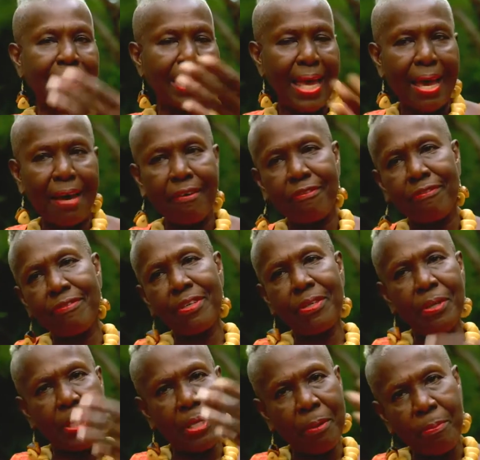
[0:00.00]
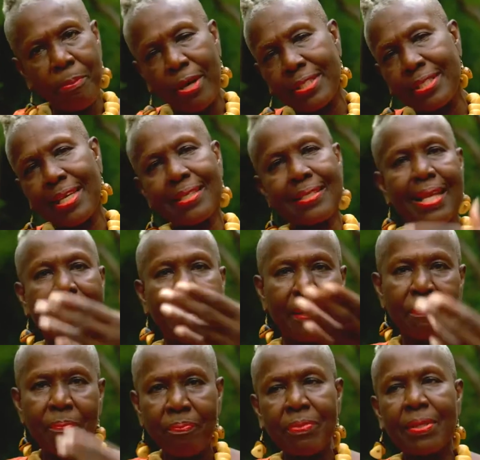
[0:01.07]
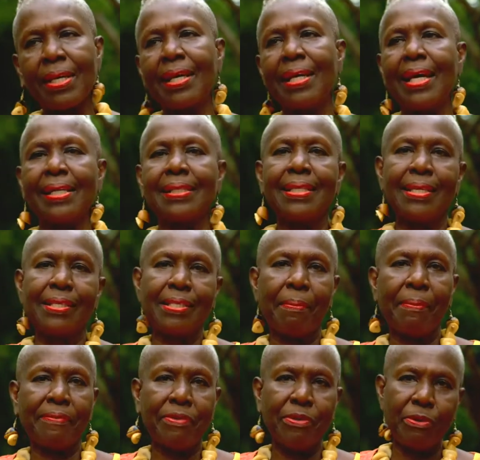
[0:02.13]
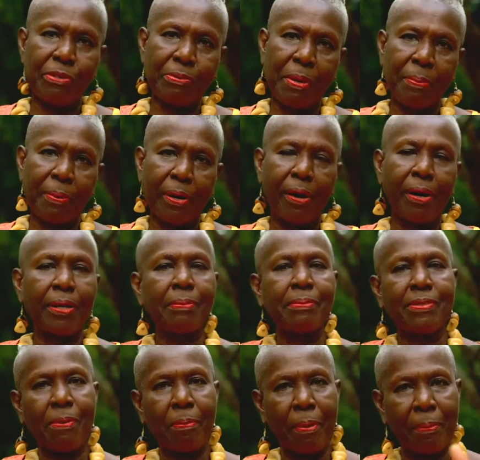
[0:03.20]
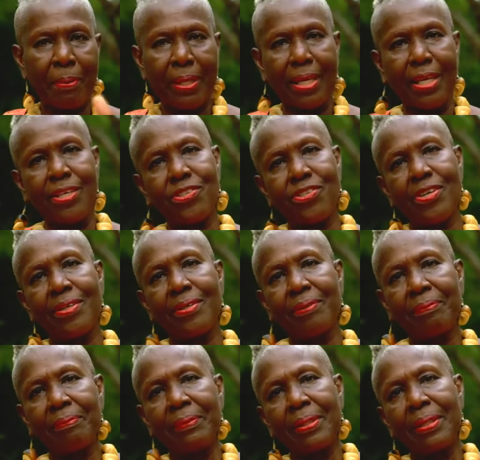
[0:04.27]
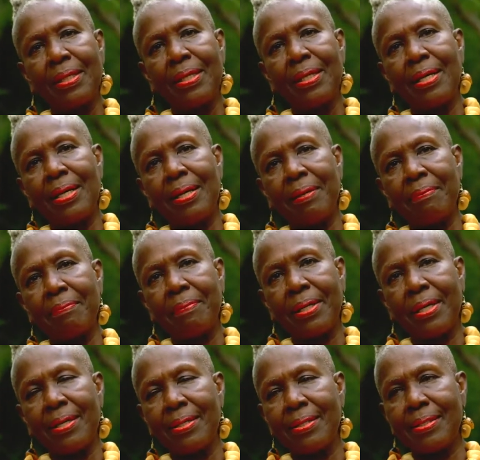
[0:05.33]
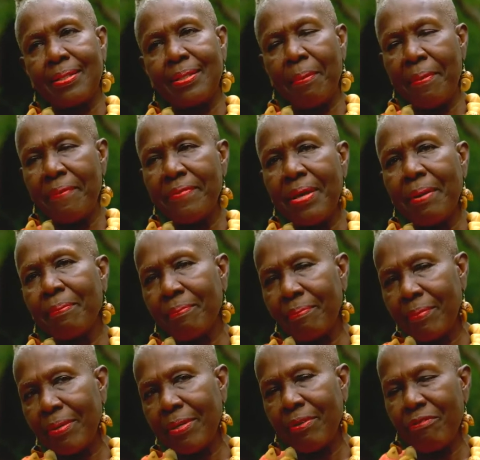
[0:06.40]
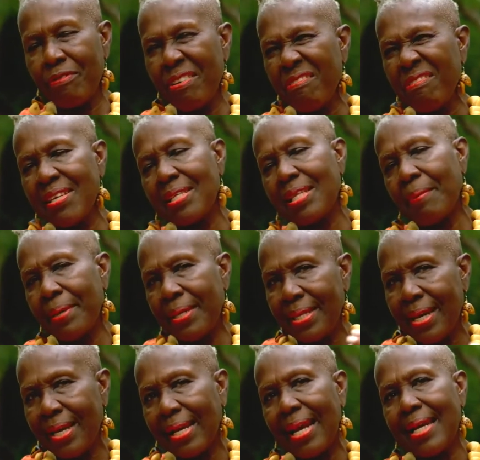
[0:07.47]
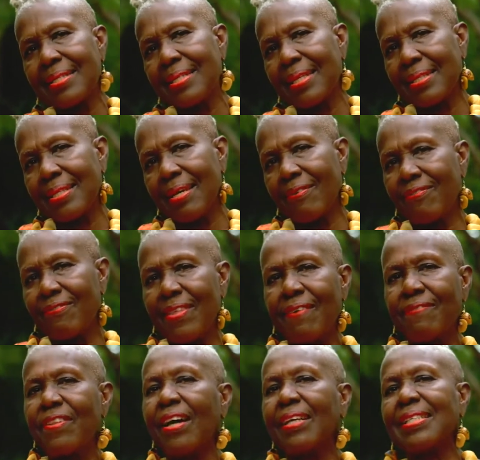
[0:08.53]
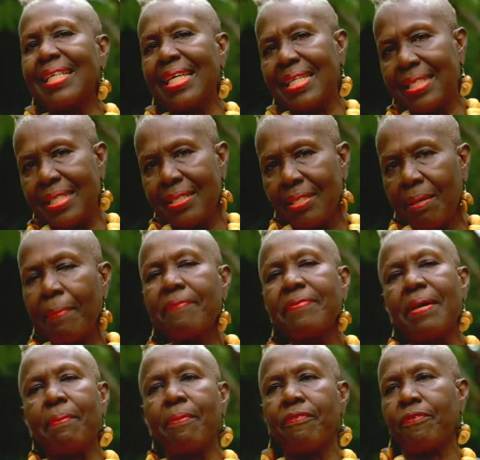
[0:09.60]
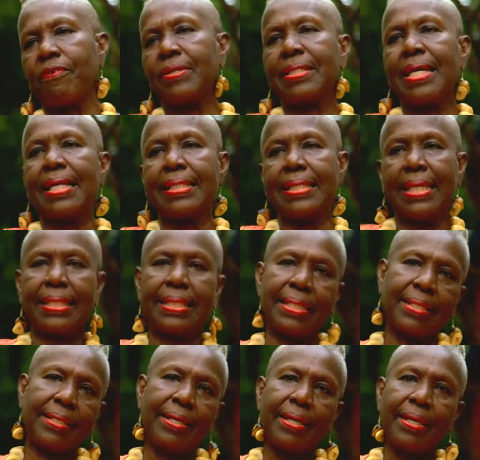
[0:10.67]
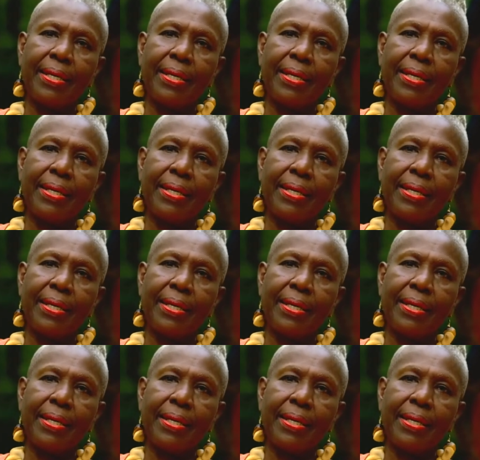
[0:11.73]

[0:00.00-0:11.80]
And I have little projects like collecting some of the newspaper columns for publication, because some of them, you reread them and they are classics, they're not dated. Some of them, of course, are dated.